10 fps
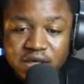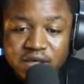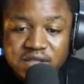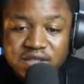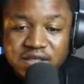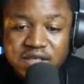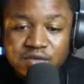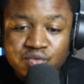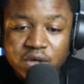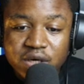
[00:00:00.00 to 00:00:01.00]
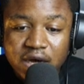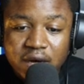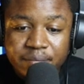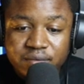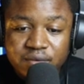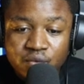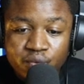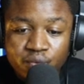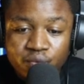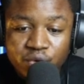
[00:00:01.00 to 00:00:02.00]
and then started going up
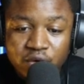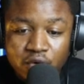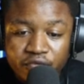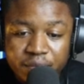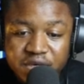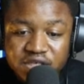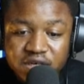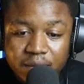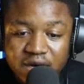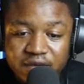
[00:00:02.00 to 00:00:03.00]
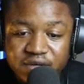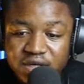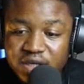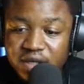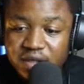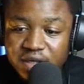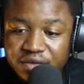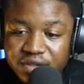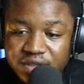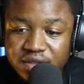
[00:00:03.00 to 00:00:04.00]
with the confirmation I'm having here.
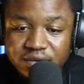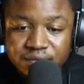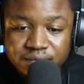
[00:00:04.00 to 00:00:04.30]
Here is it.